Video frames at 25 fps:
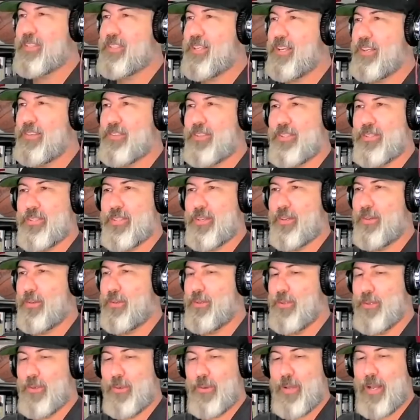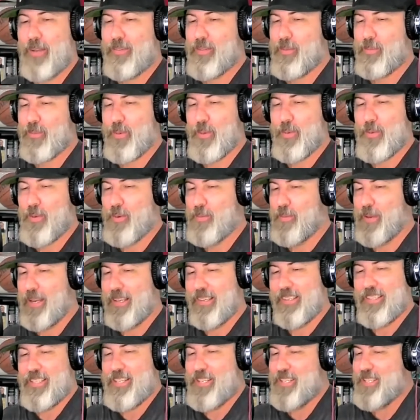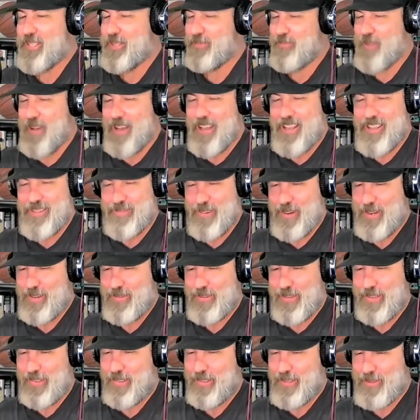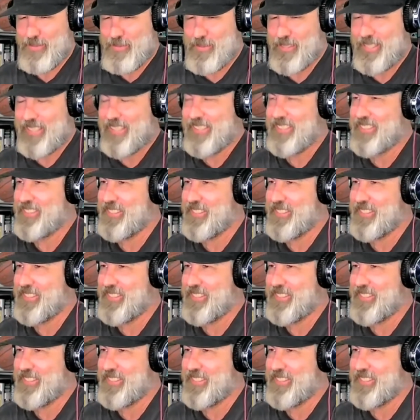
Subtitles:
country, so you don't have to prove your manliness by growing a beard.